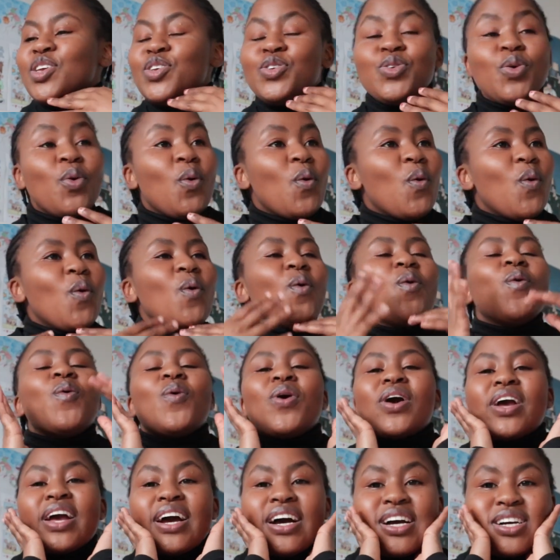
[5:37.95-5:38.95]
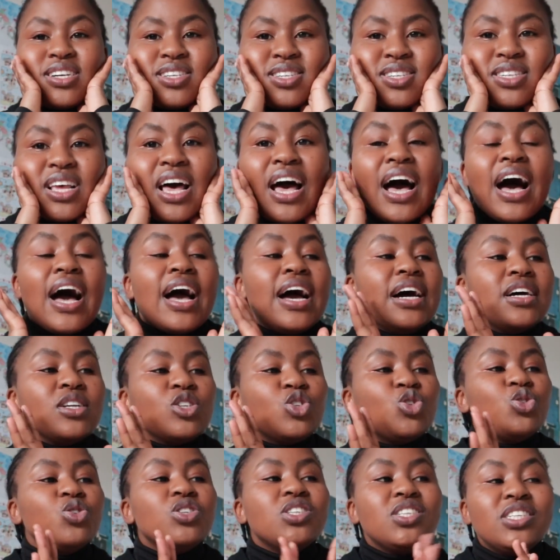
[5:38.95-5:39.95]
Yo, guys, I
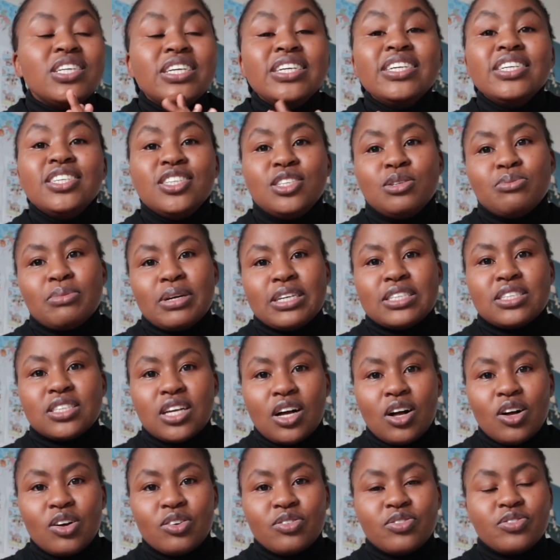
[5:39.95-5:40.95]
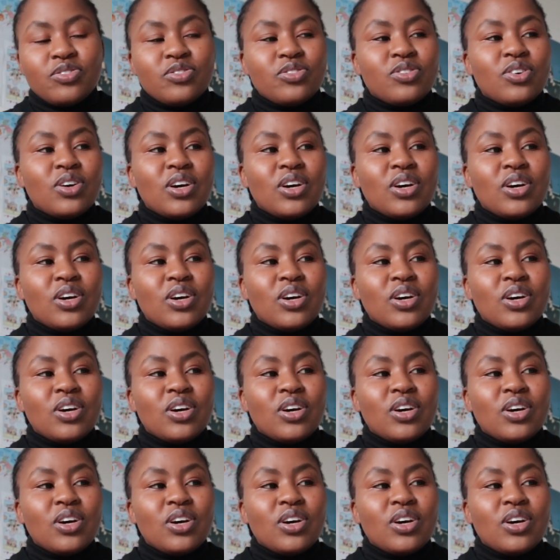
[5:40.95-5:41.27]
had to teach myself